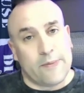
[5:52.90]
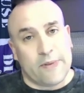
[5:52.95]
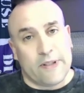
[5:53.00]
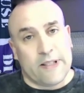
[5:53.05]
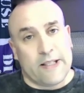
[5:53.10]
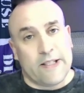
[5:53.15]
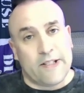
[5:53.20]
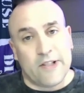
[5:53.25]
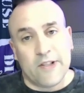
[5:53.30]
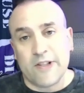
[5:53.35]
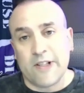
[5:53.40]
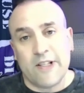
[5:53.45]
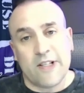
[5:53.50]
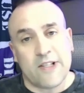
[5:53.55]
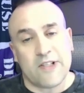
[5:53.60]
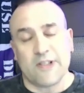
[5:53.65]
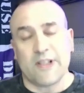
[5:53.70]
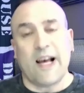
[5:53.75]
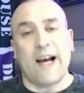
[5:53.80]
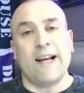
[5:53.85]
just going to
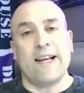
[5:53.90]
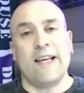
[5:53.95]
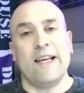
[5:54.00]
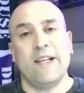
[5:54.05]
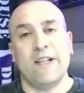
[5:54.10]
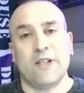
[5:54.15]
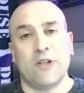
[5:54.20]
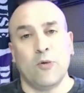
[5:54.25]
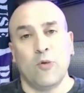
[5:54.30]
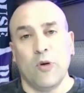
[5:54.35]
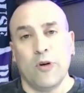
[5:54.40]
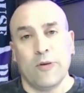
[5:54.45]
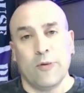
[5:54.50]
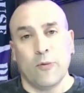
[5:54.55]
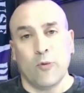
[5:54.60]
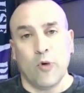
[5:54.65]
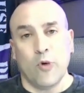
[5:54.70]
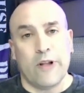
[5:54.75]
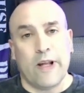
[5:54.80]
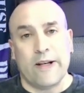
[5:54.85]
slide into
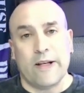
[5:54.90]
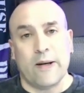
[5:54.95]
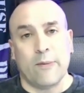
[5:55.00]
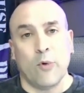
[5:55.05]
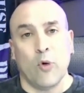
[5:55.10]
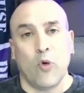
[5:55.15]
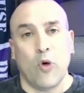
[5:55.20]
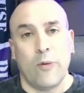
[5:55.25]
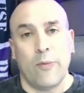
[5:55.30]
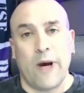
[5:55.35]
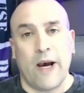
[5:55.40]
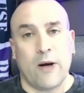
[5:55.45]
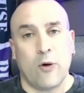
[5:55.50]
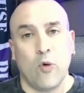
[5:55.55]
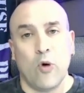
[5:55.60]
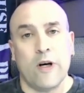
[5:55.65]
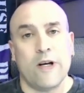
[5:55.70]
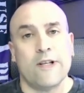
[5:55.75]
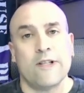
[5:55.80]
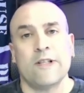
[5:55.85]
where that number one back
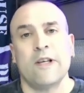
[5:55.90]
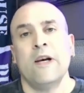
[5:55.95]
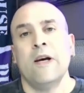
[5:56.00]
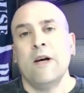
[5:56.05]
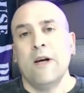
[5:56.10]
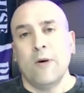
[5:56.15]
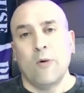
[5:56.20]
was,